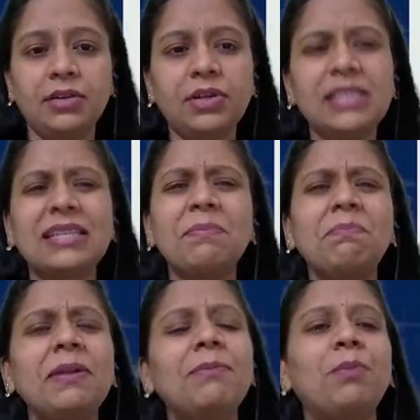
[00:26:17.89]
Okay,
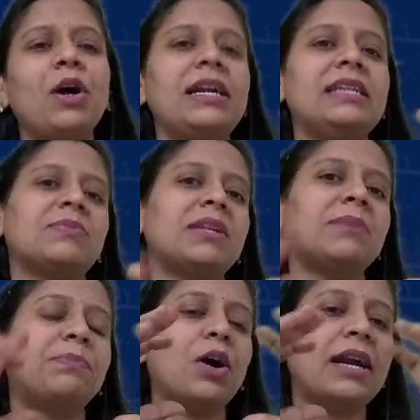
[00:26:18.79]
simple points.
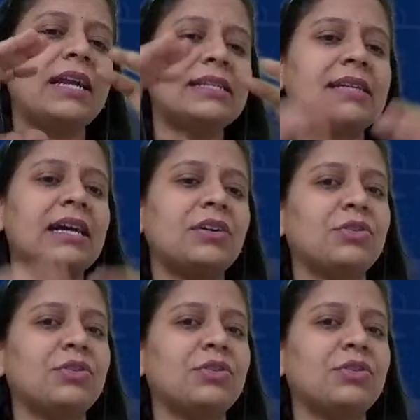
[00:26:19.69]
Manam points ga